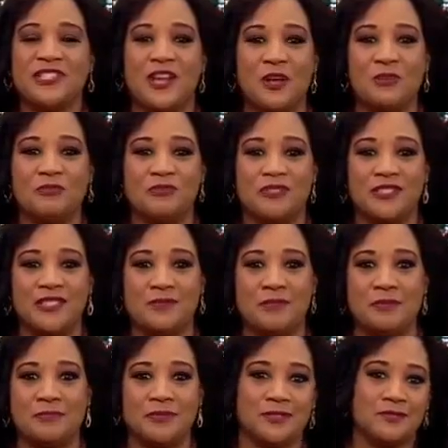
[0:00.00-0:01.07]
Good. Hopefully,
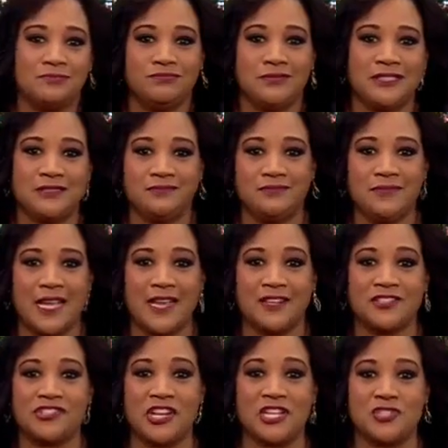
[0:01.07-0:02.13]
people had
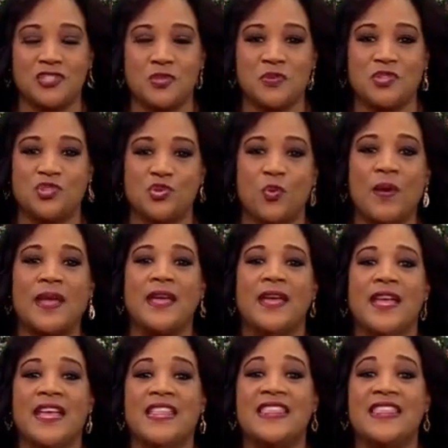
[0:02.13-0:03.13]
a chance to enjoy